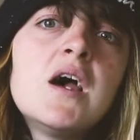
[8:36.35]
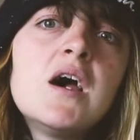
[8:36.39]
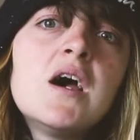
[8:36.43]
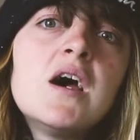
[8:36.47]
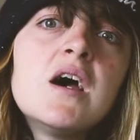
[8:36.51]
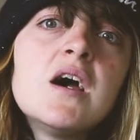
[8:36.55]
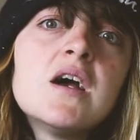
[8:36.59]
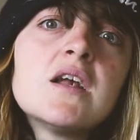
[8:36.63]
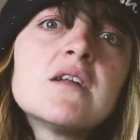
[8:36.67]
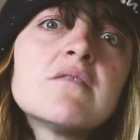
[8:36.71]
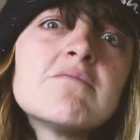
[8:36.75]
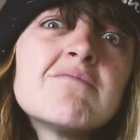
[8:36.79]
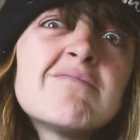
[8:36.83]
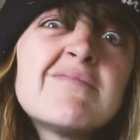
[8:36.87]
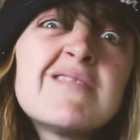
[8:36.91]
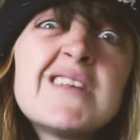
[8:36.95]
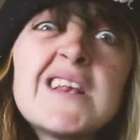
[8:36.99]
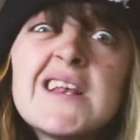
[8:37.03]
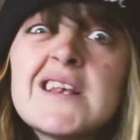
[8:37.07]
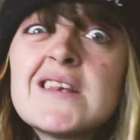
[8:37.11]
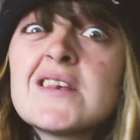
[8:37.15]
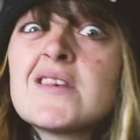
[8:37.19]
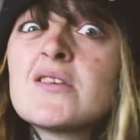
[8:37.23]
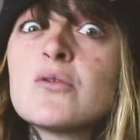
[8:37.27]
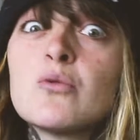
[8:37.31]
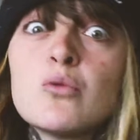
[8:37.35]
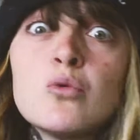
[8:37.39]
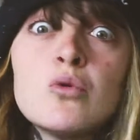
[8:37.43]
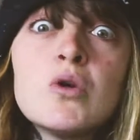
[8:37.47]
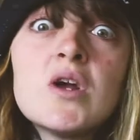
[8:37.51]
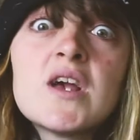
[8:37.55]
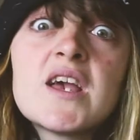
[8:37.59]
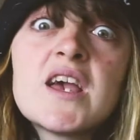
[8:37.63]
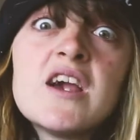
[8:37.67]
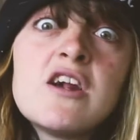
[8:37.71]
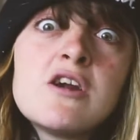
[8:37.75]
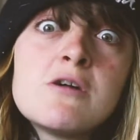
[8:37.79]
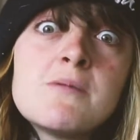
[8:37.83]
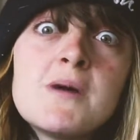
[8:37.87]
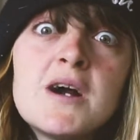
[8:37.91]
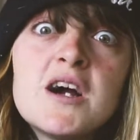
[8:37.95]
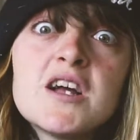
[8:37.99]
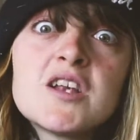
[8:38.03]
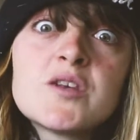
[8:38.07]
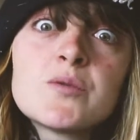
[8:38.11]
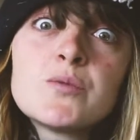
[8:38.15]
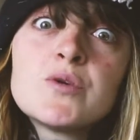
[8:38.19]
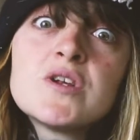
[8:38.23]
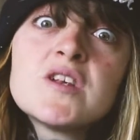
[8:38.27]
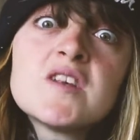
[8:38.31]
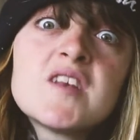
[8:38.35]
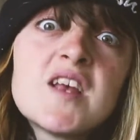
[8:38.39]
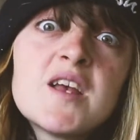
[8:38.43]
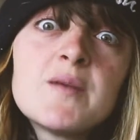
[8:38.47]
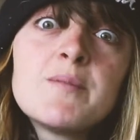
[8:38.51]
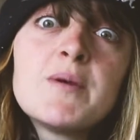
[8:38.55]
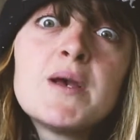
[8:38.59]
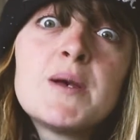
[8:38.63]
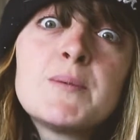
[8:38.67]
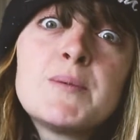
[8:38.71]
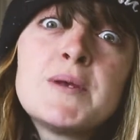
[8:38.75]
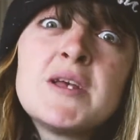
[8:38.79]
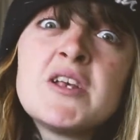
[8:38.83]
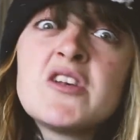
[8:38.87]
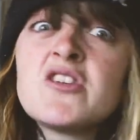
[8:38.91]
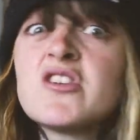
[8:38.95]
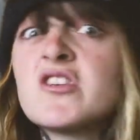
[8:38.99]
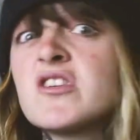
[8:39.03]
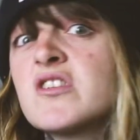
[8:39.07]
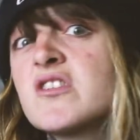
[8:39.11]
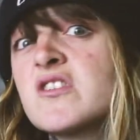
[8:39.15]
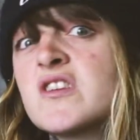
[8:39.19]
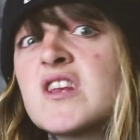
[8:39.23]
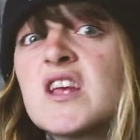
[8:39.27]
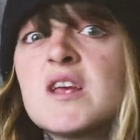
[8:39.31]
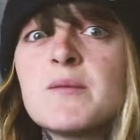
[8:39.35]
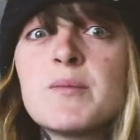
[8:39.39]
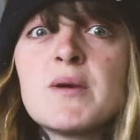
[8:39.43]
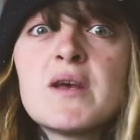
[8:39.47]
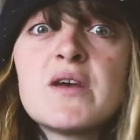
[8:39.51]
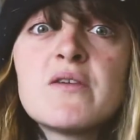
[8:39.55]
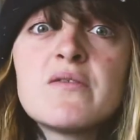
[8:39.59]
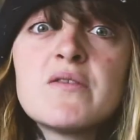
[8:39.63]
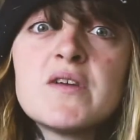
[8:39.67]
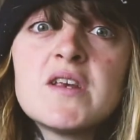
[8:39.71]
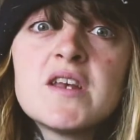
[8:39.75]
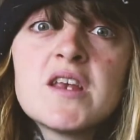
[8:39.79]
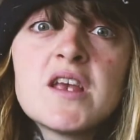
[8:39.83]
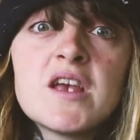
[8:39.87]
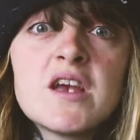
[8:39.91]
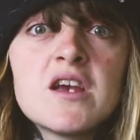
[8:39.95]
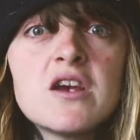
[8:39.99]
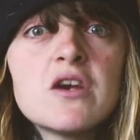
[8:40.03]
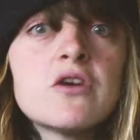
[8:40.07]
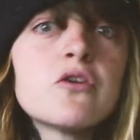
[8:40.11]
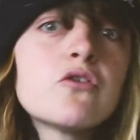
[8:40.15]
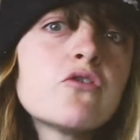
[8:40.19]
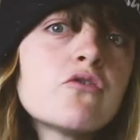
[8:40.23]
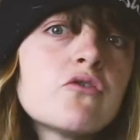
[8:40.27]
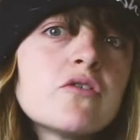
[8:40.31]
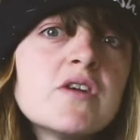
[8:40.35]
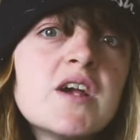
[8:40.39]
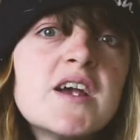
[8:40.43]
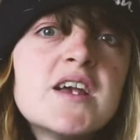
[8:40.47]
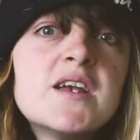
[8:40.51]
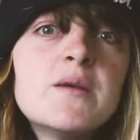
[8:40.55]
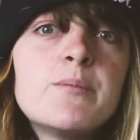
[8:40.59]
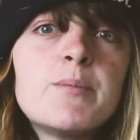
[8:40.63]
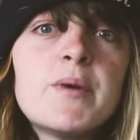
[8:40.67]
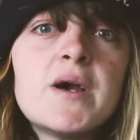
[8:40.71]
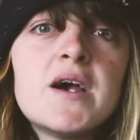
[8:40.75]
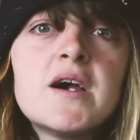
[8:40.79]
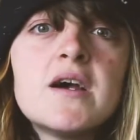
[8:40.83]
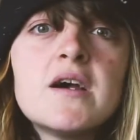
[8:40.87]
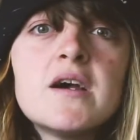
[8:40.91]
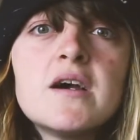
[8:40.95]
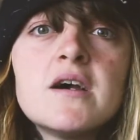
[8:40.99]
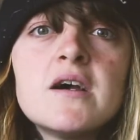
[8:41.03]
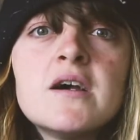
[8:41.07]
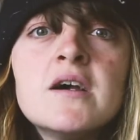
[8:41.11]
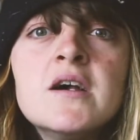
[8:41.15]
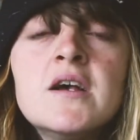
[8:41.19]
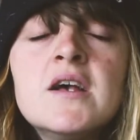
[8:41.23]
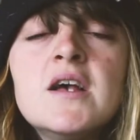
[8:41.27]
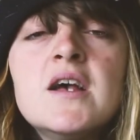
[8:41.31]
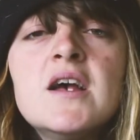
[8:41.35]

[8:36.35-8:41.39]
And that's all I care about, is I want to take better pictures, take better video, create better.